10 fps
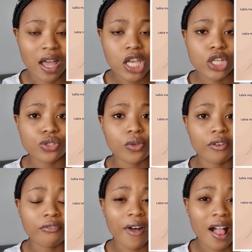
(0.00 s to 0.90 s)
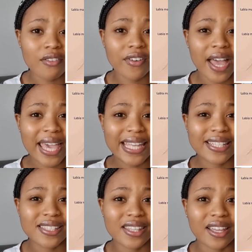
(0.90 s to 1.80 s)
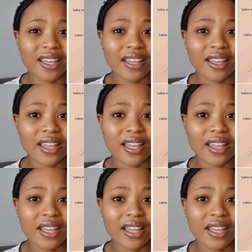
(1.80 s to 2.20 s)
So the vulva, it's the